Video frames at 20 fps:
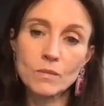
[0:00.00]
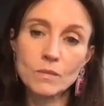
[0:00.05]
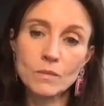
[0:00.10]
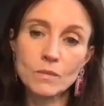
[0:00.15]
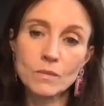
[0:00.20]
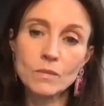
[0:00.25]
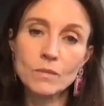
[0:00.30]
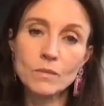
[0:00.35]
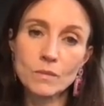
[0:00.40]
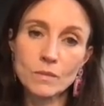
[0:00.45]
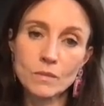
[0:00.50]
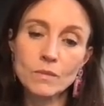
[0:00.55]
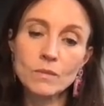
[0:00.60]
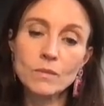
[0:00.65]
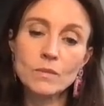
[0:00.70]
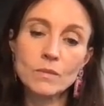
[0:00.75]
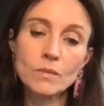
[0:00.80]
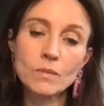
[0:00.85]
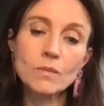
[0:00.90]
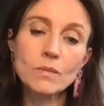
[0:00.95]

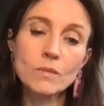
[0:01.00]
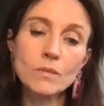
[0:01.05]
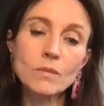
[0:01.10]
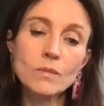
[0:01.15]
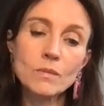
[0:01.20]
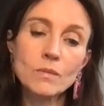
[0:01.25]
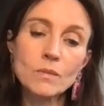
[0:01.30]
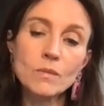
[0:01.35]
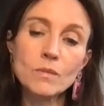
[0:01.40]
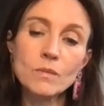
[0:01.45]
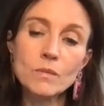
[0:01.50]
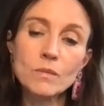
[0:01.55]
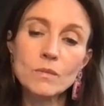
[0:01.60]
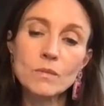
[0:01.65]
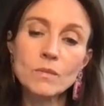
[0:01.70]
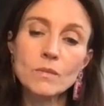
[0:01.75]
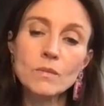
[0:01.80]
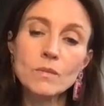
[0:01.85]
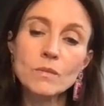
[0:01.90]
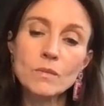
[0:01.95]

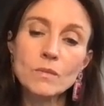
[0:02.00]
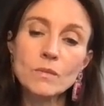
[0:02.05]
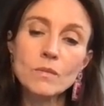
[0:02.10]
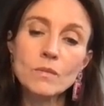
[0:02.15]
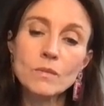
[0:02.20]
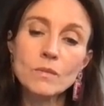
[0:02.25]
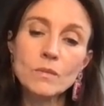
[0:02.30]
No words are spoken by the person on screen.